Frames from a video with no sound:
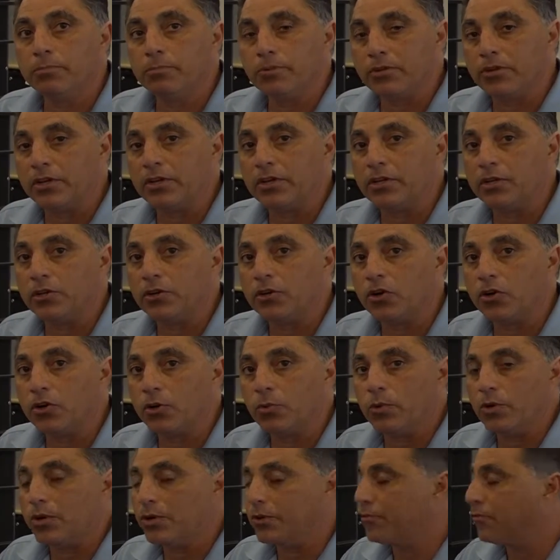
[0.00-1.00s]
particular
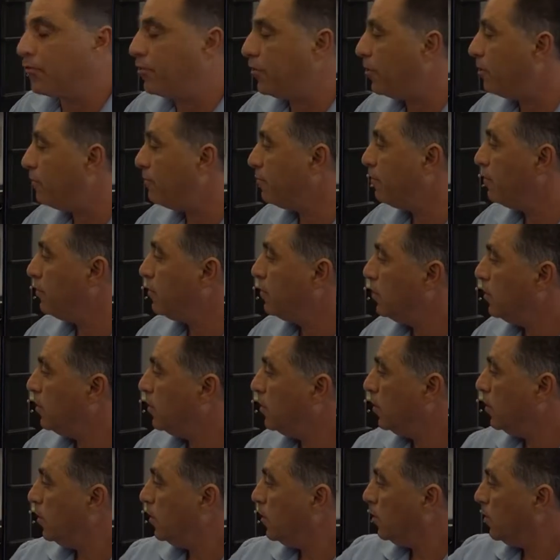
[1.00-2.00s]
hardware itself.
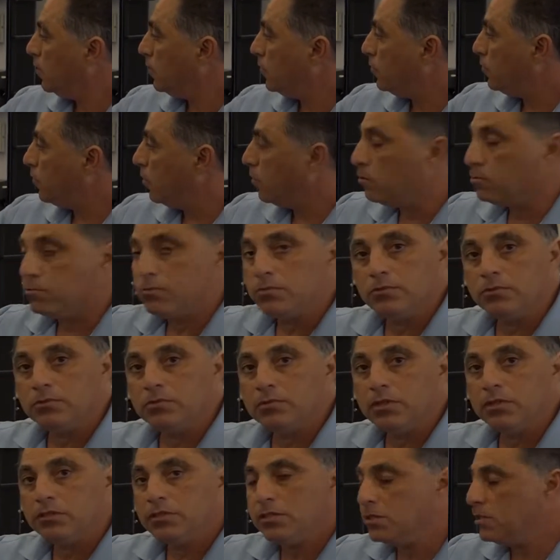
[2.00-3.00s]
So
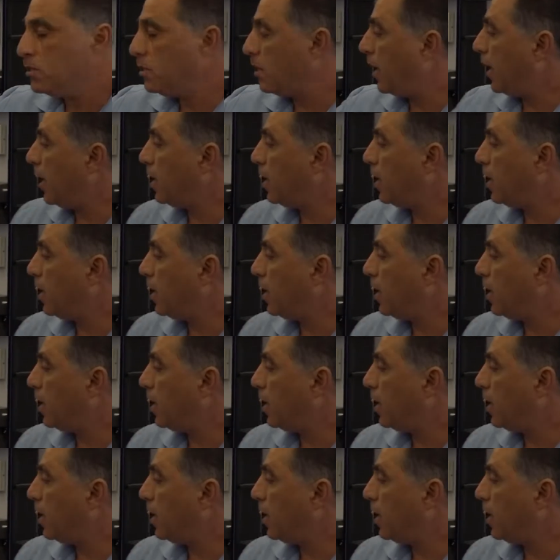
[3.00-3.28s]
this is the